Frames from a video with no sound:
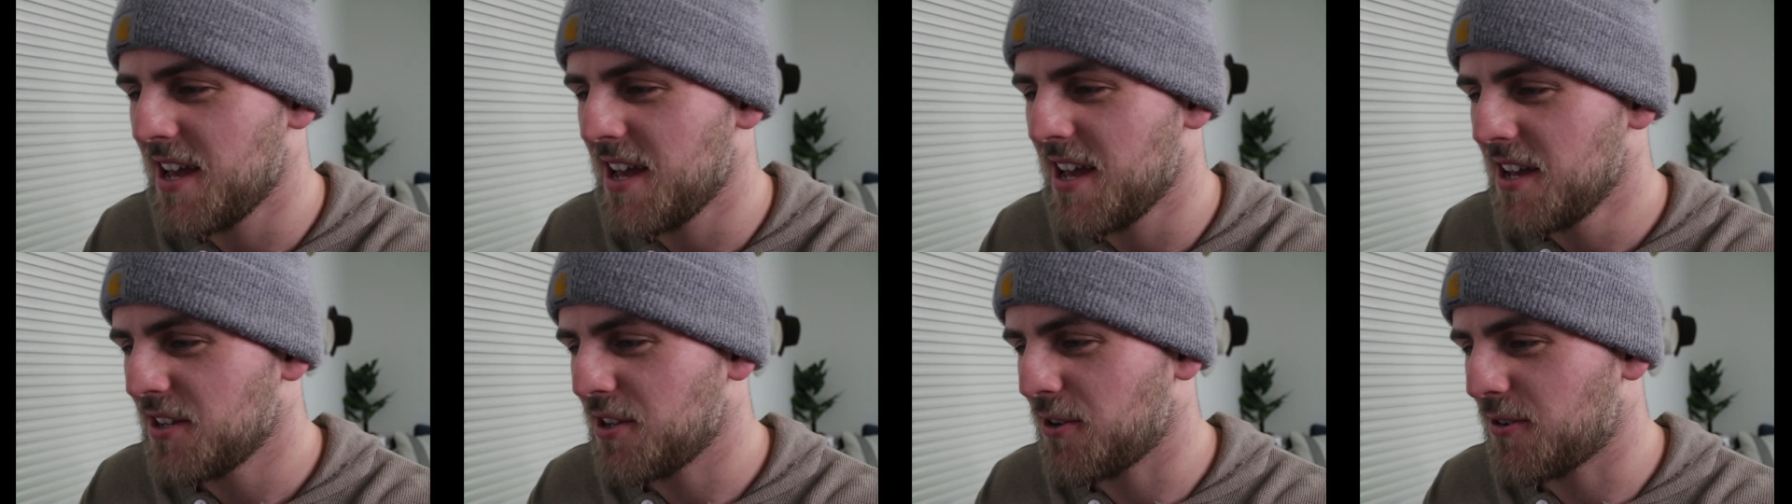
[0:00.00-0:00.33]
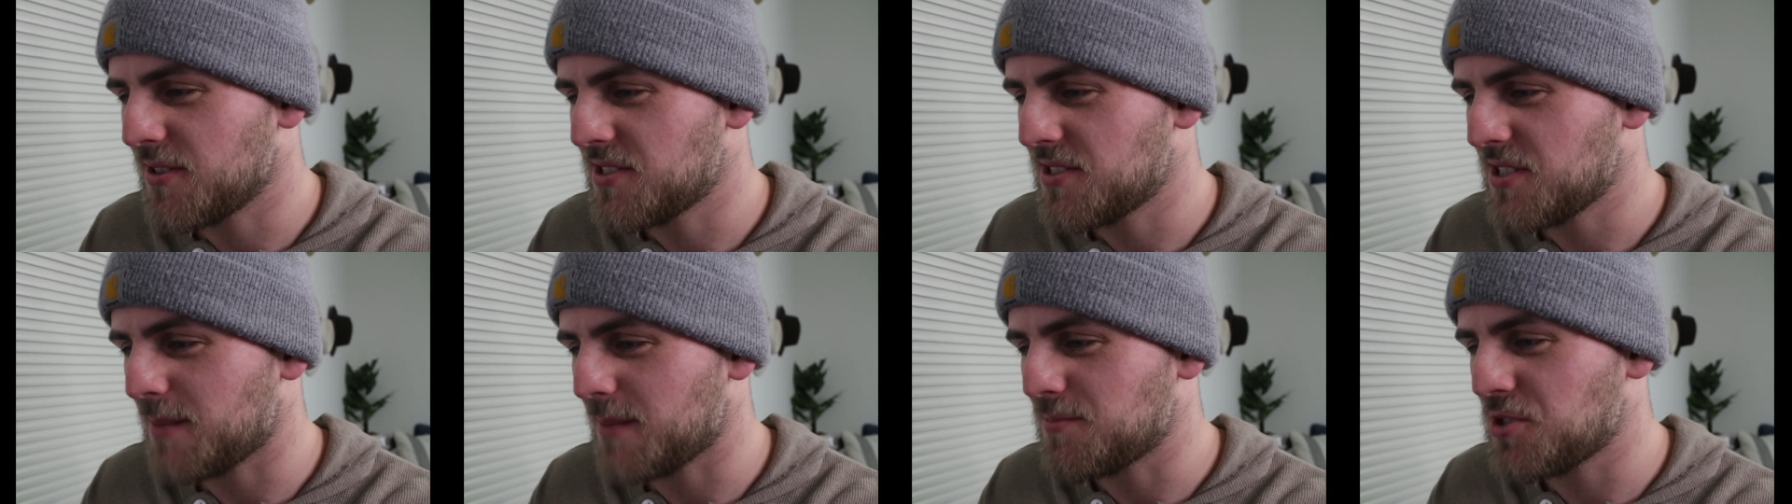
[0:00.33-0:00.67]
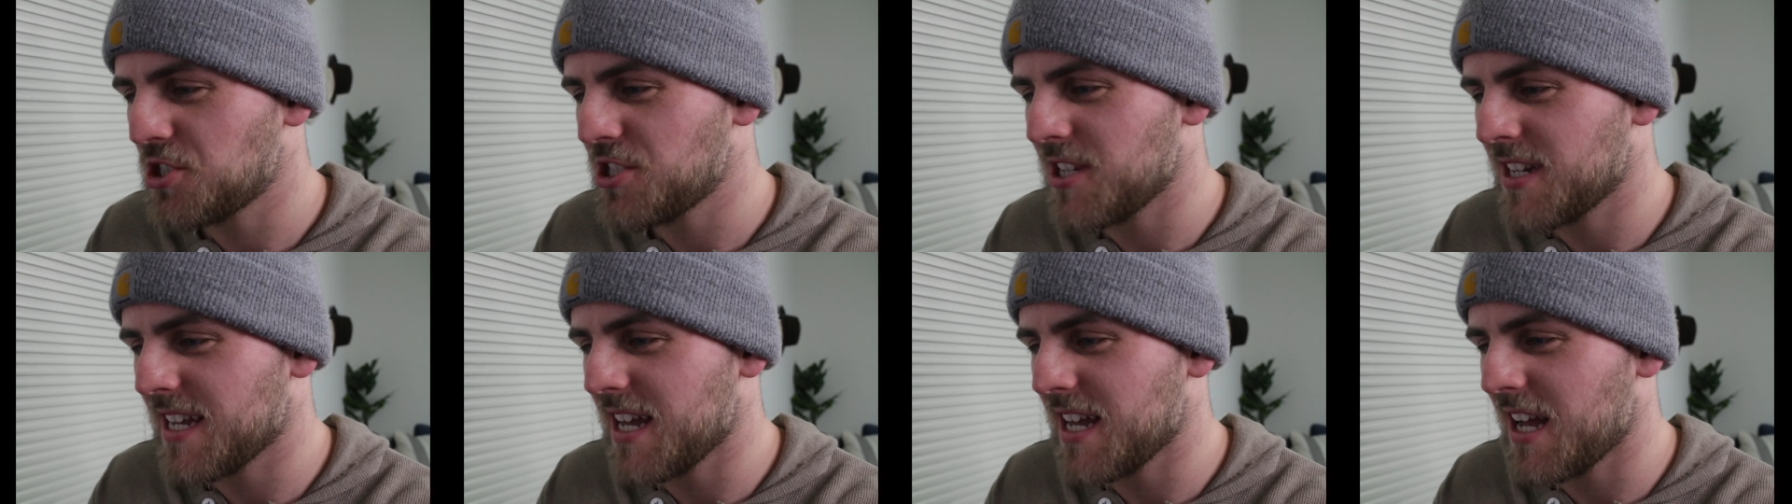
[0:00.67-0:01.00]
Yo, what's up,
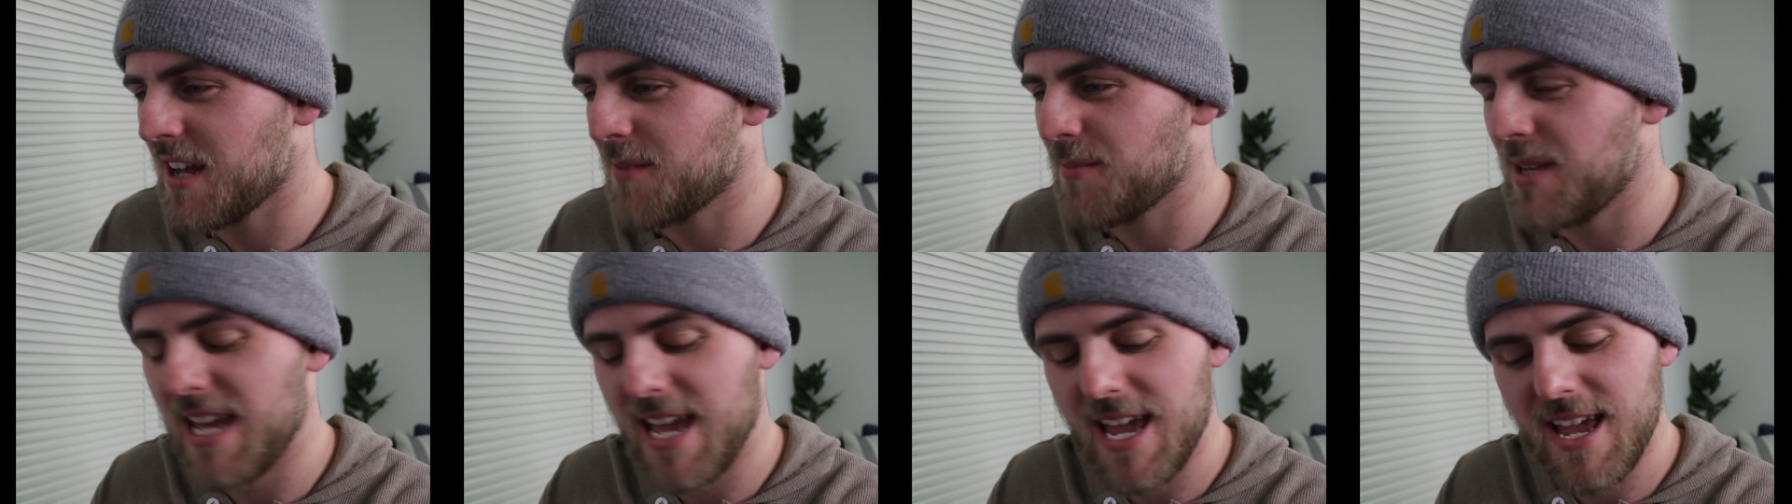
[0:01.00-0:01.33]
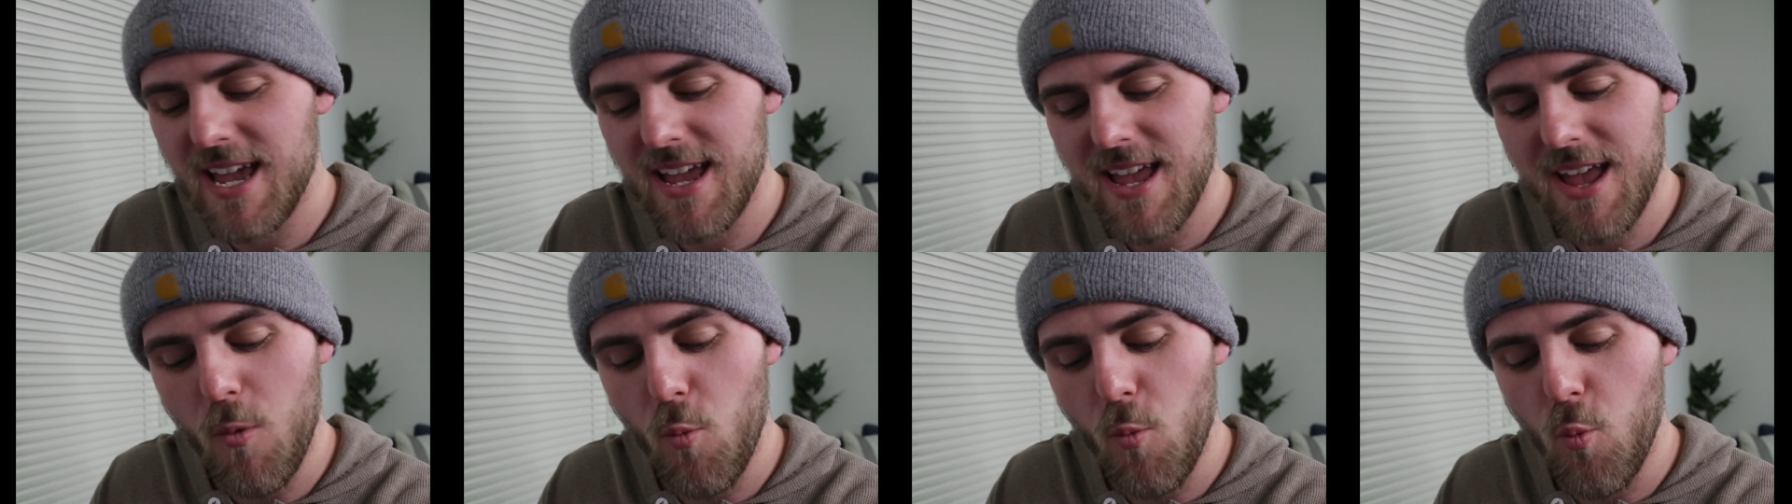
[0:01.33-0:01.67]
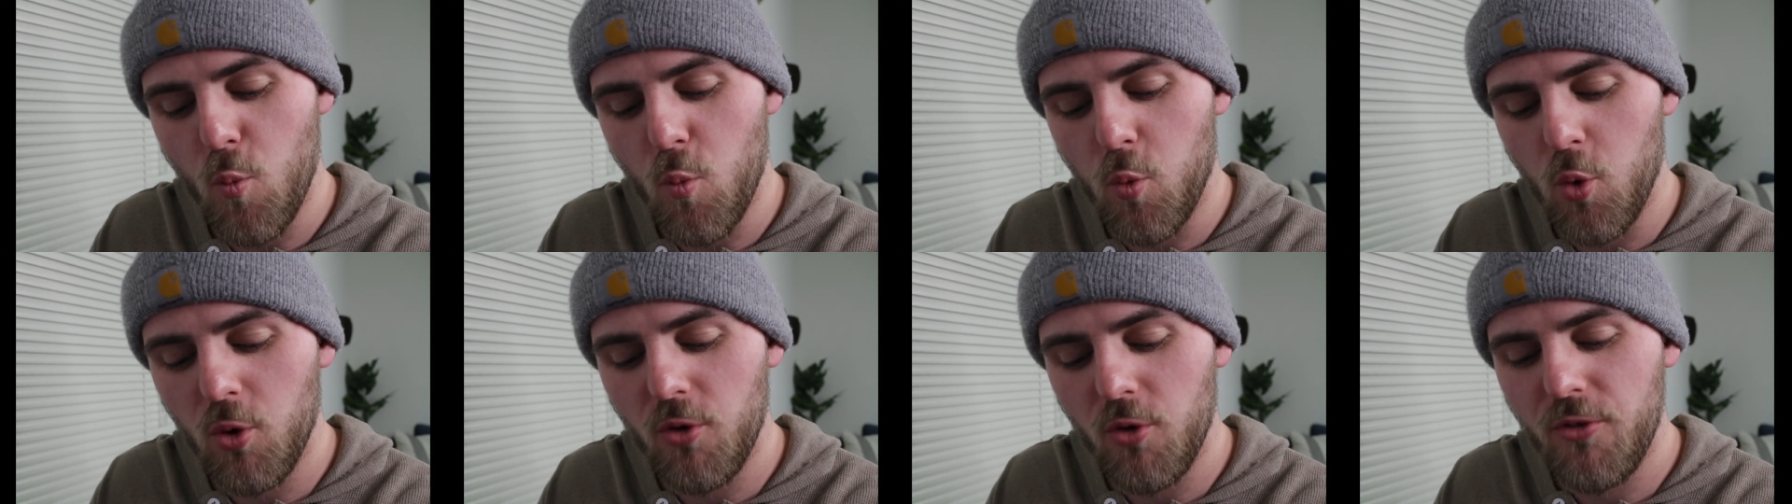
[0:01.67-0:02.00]
Shinigami
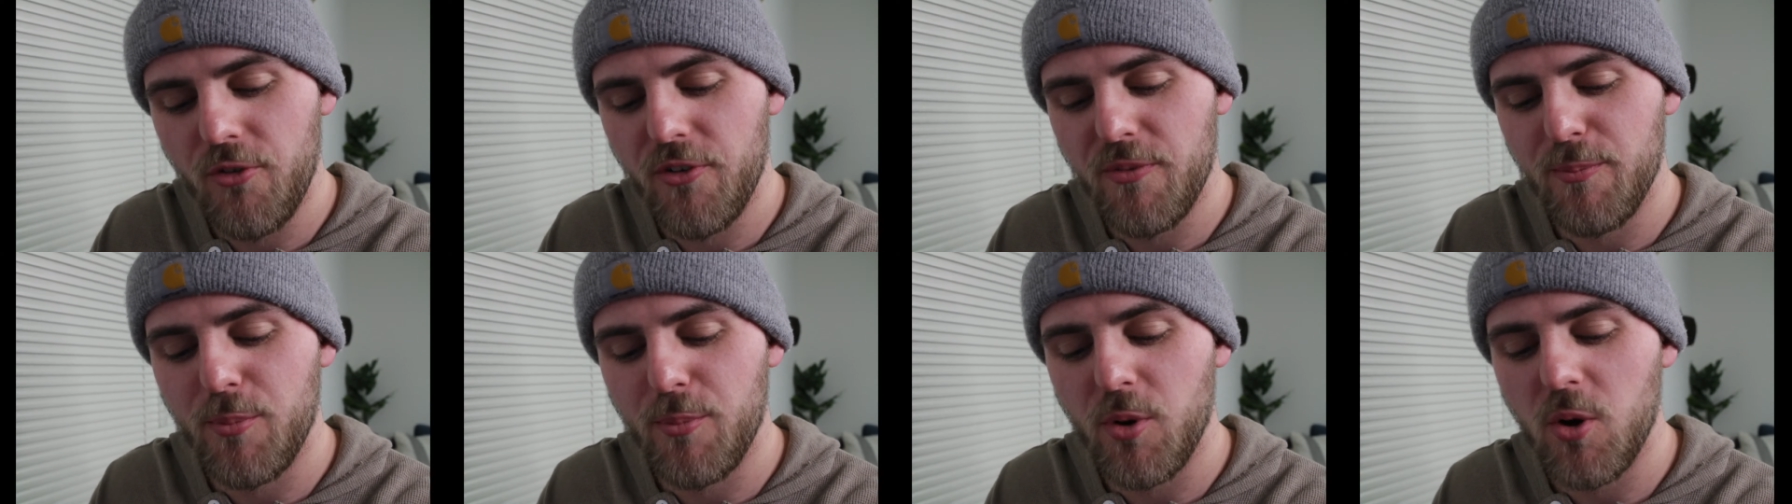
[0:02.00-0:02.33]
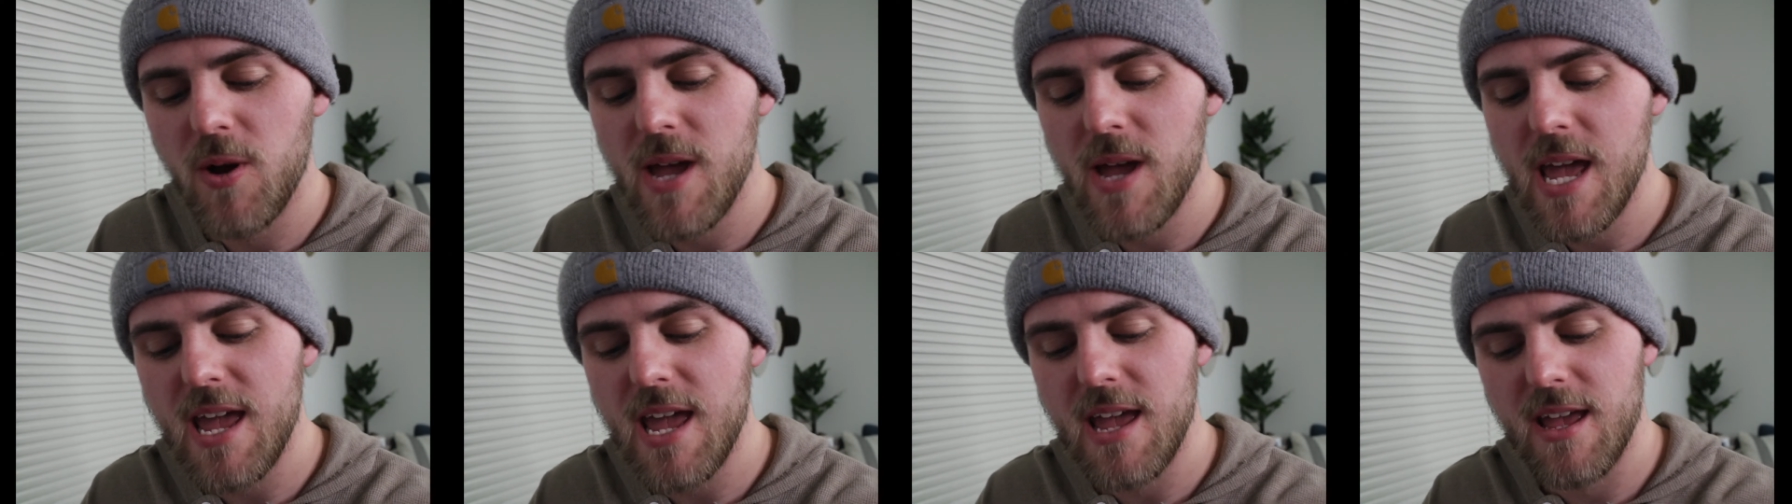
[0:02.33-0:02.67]
Wolf Boy?